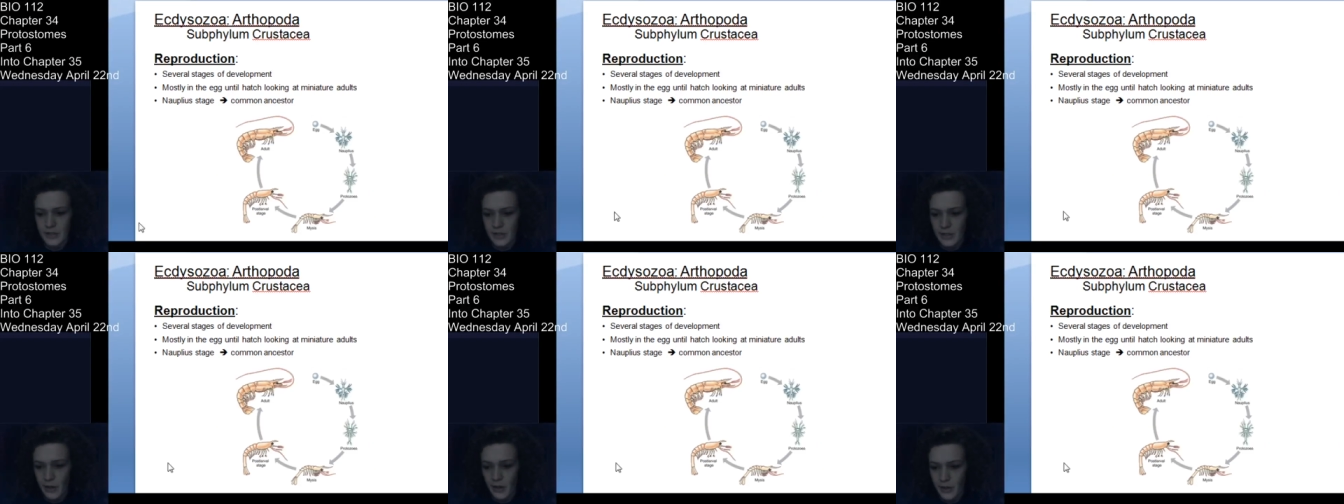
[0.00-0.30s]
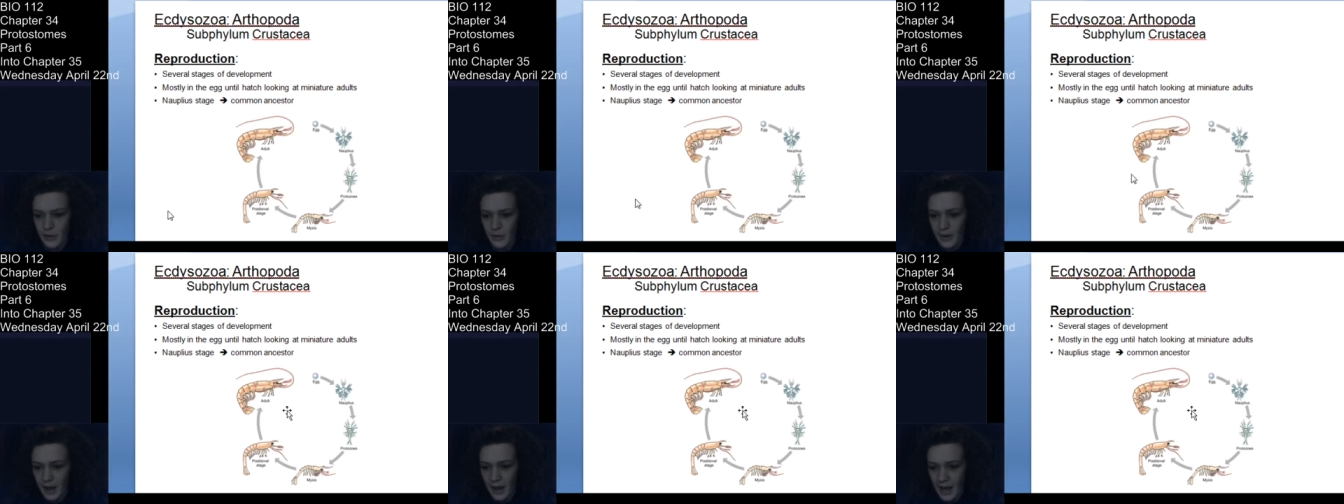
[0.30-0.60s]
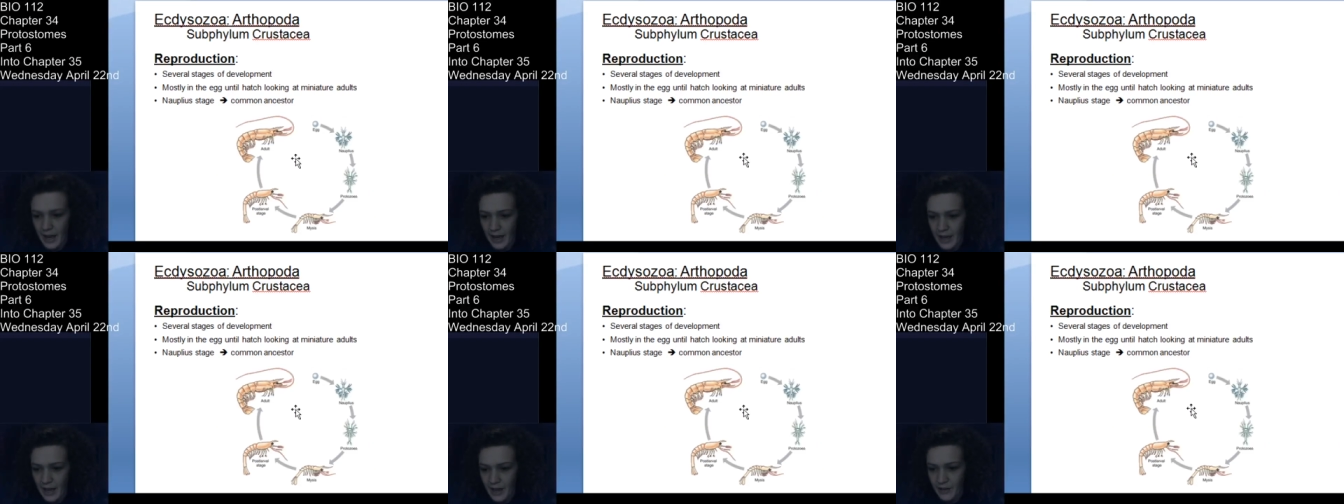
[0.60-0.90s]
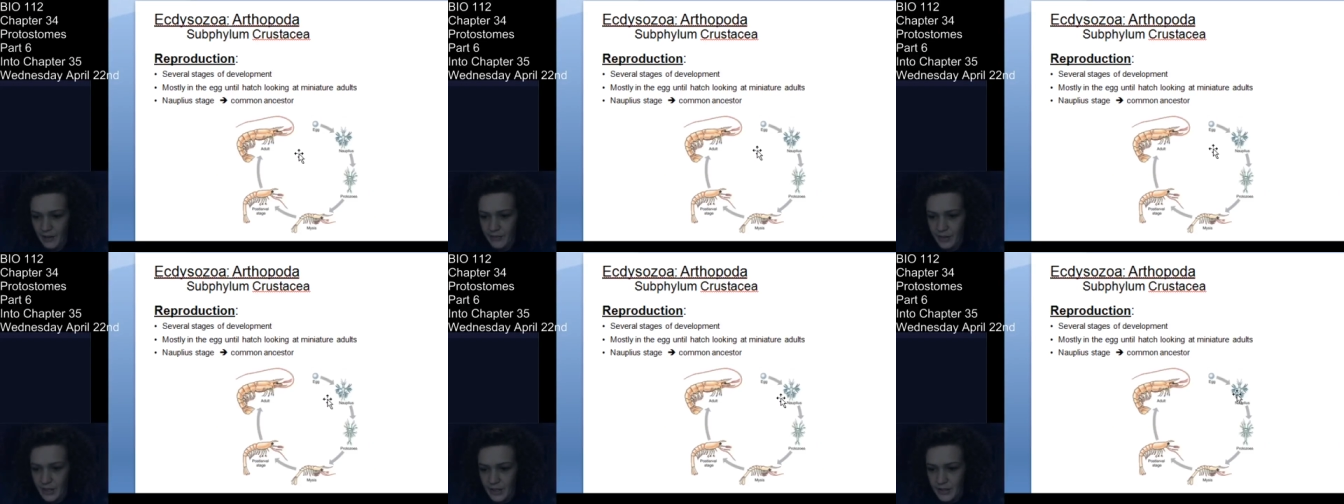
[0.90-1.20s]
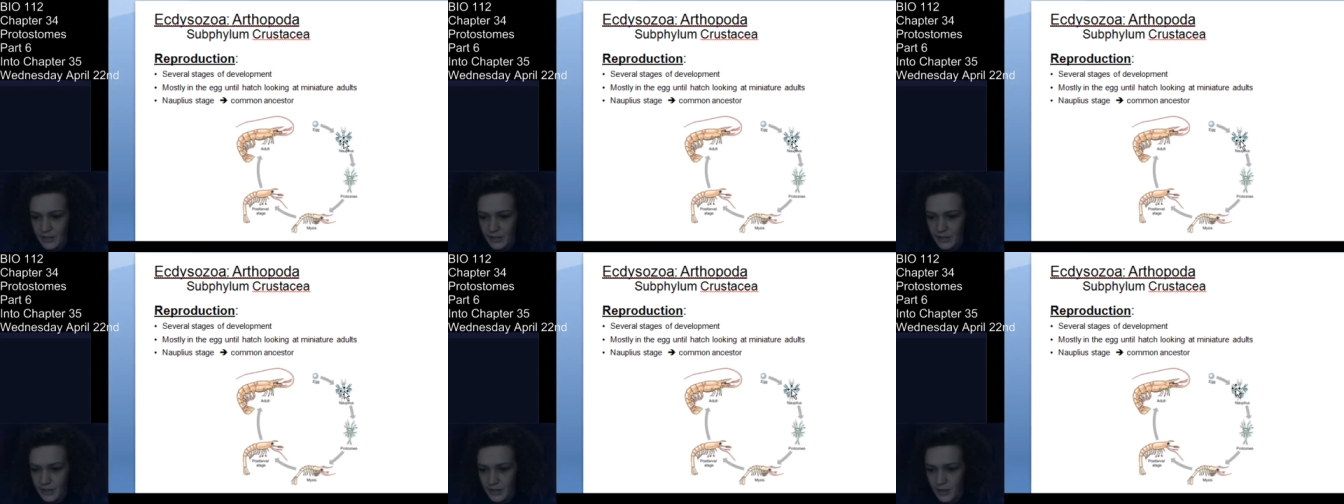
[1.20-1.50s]
So you have
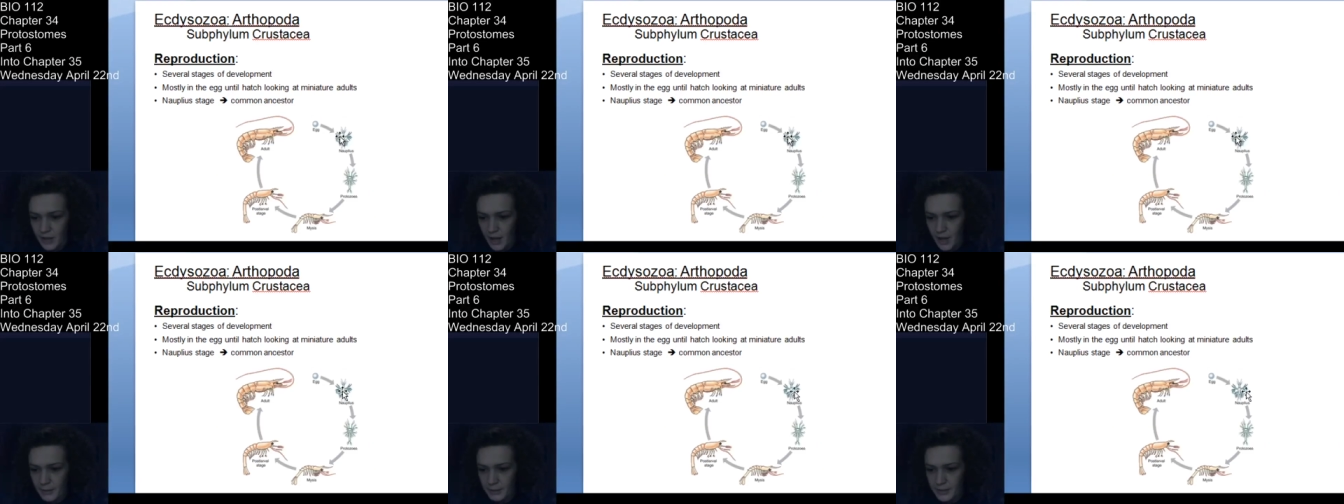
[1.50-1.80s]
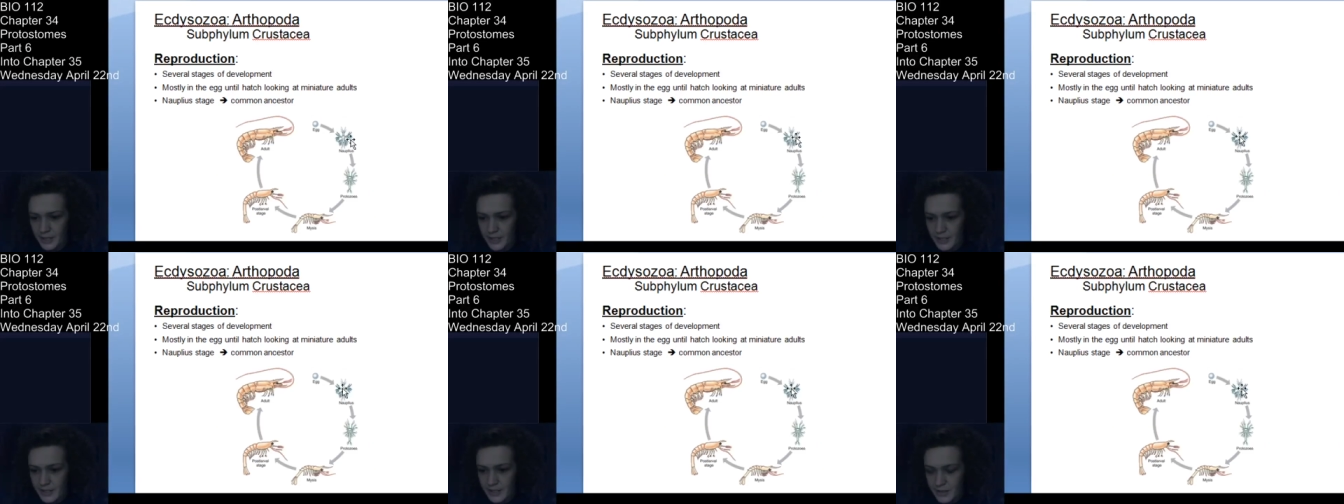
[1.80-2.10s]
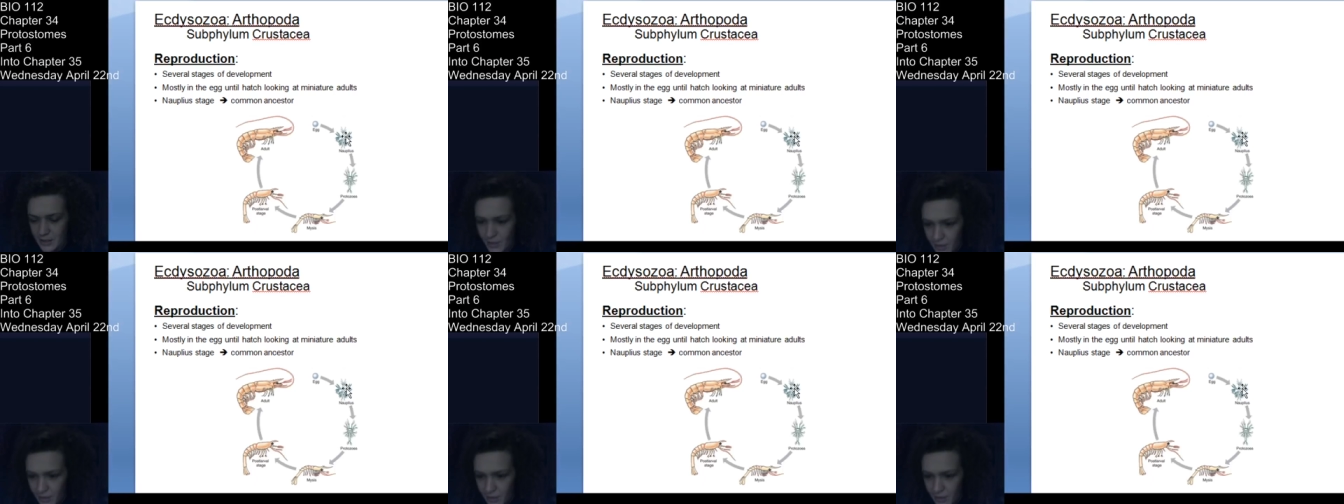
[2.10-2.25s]
the Nauplius